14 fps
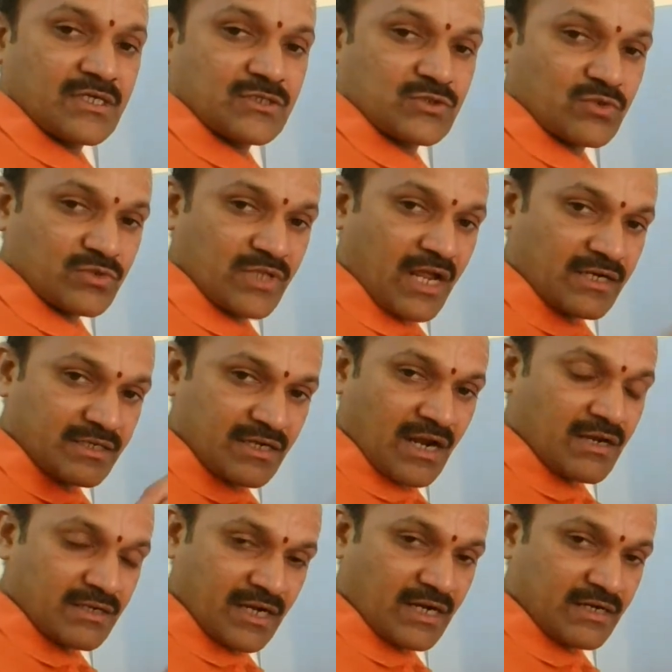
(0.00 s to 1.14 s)
So that
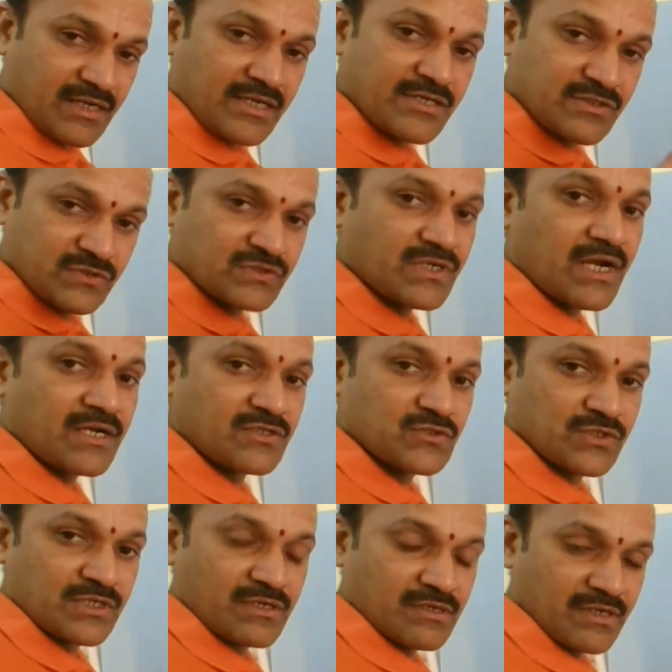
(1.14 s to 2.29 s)
data is
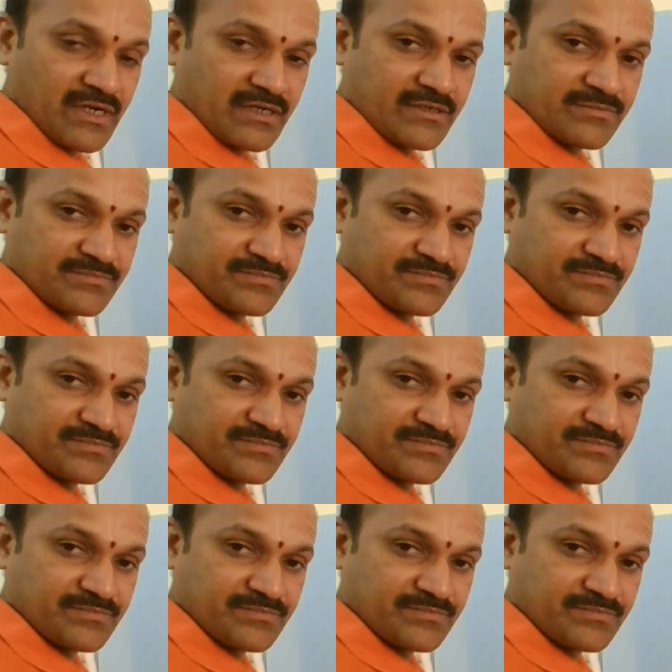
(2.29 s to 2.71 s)
statistical data,